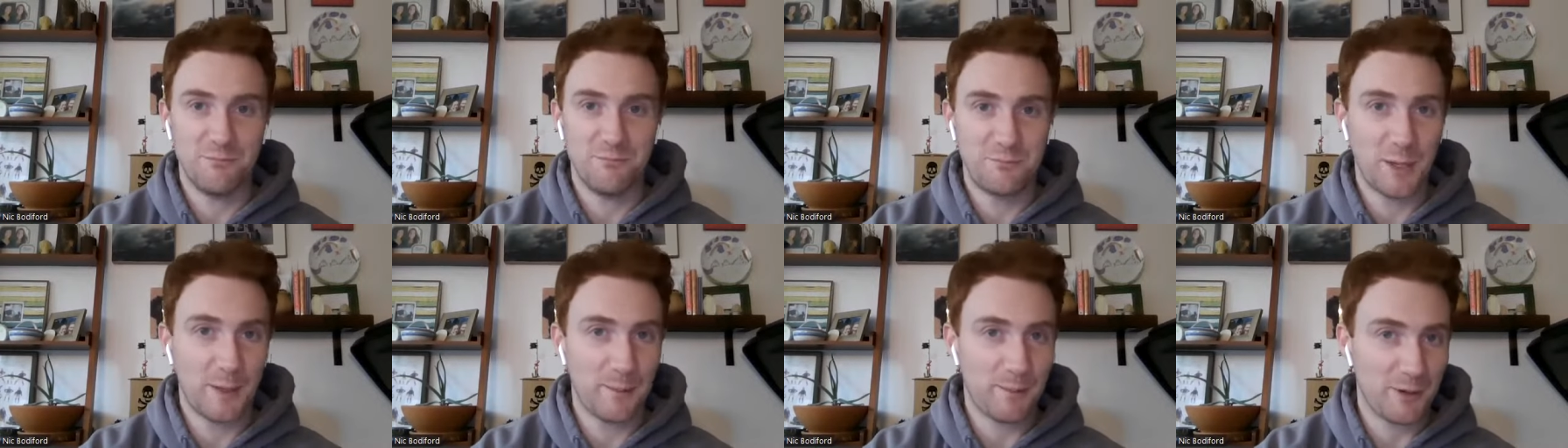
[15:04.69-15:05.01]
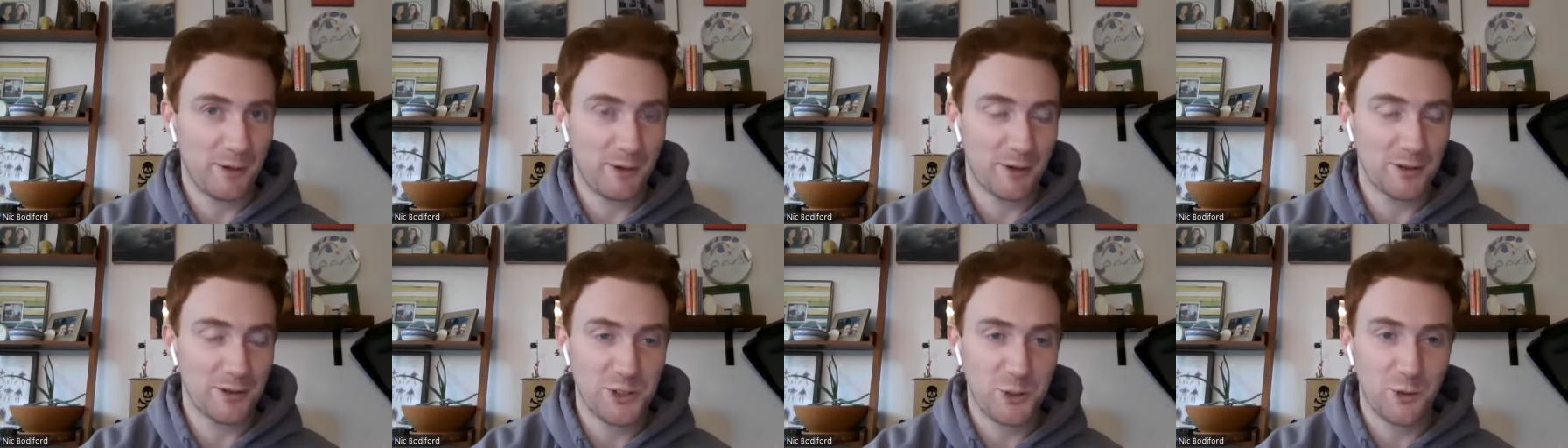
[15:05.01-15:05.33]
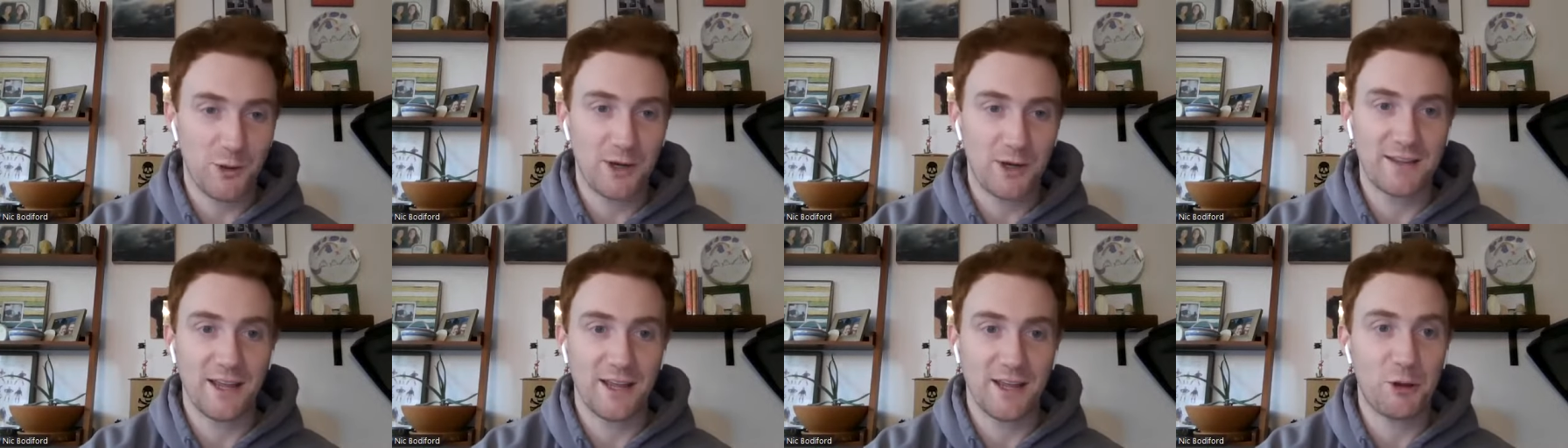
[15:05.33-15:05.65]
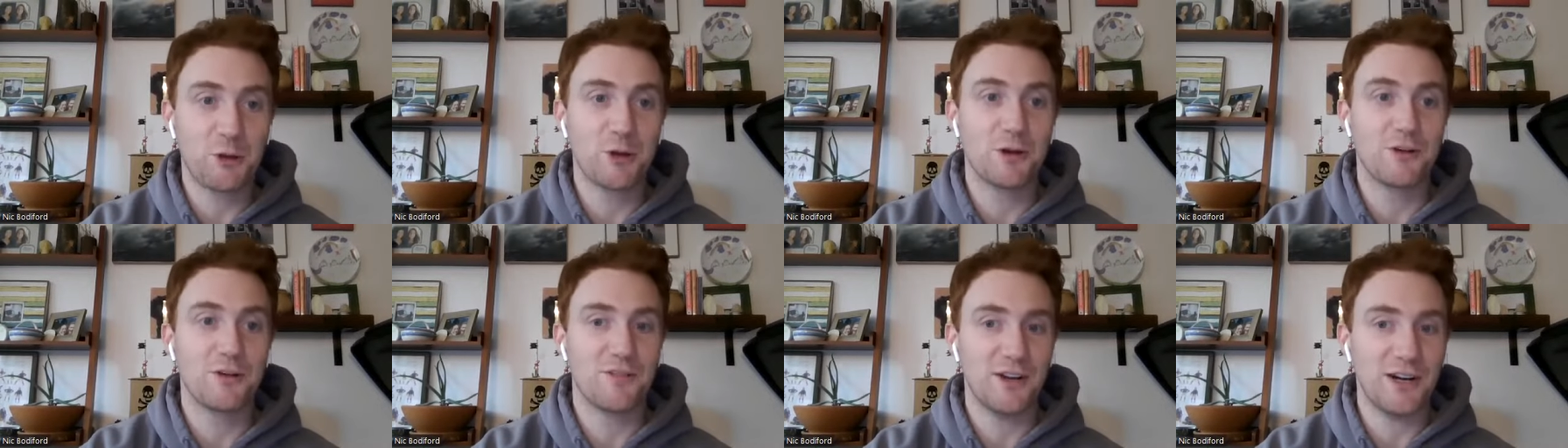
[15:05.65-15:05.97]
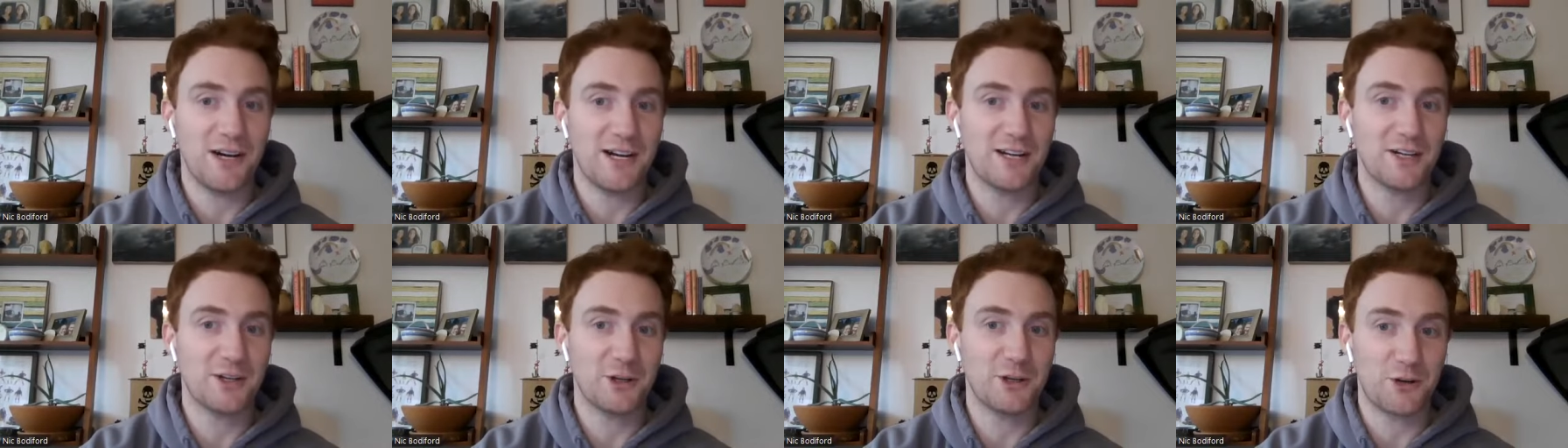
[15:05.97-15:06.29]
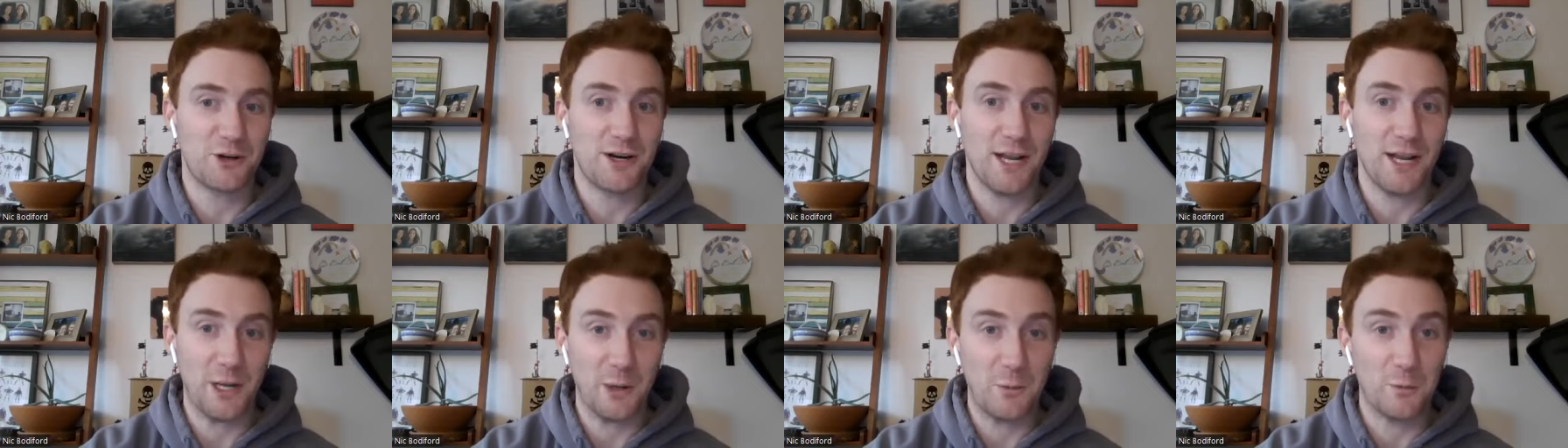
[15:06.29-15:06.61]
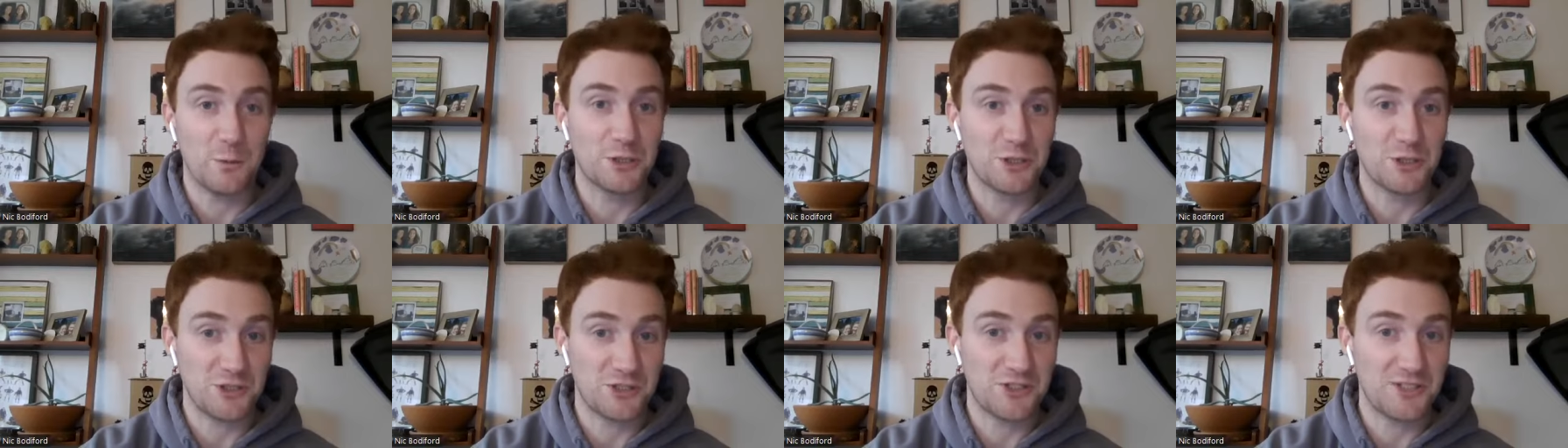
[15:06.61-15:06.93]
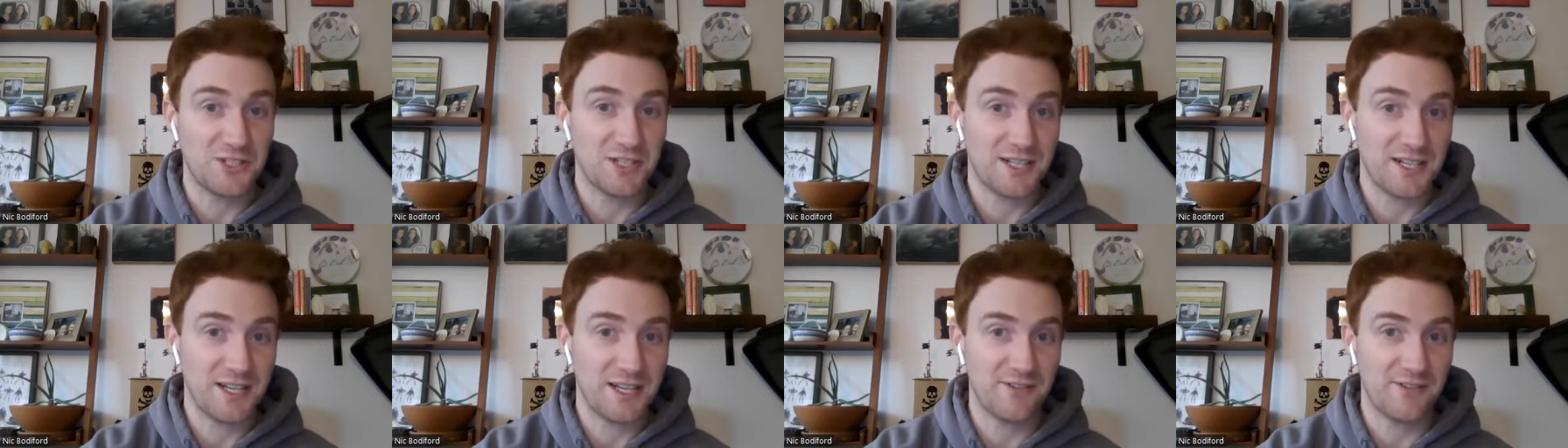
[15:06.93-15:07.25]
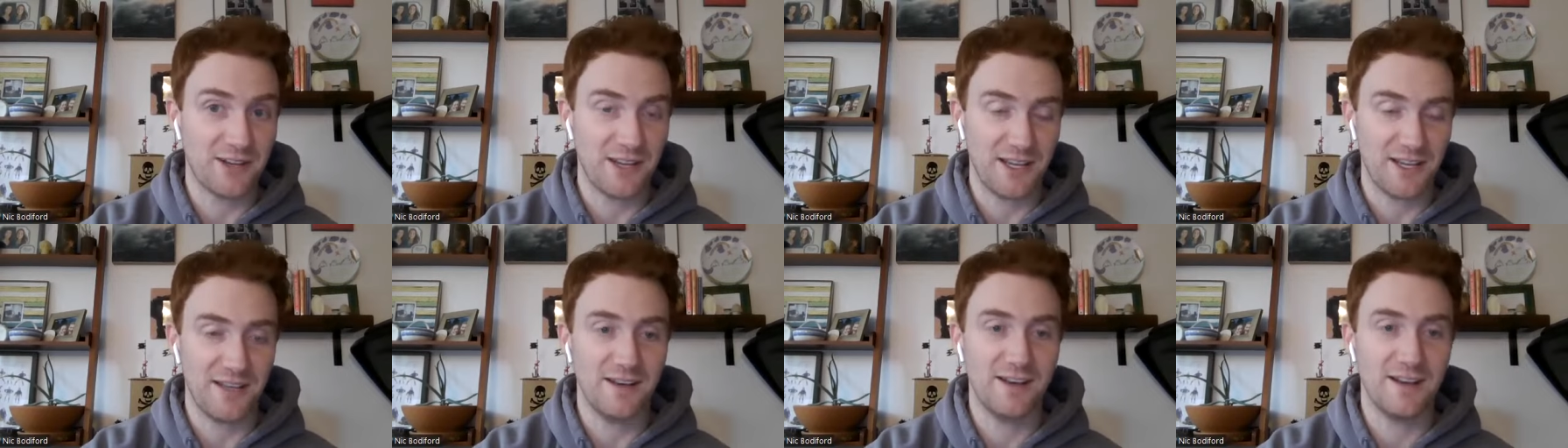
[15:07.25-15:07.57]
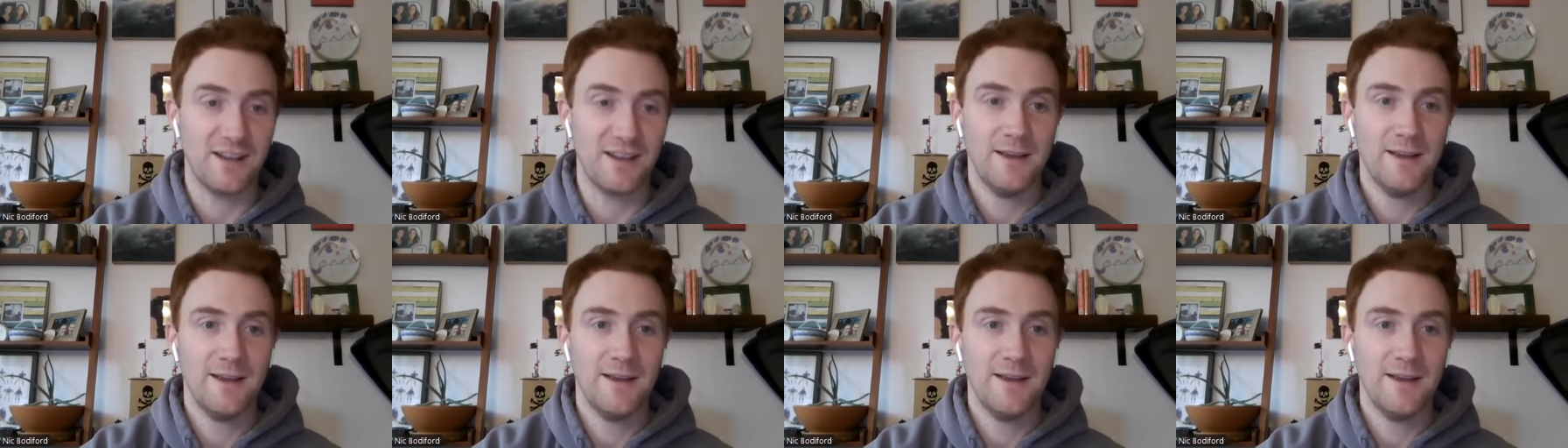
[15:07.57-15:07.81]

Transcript: PPR scoring that could have gone to Drake, which is significant.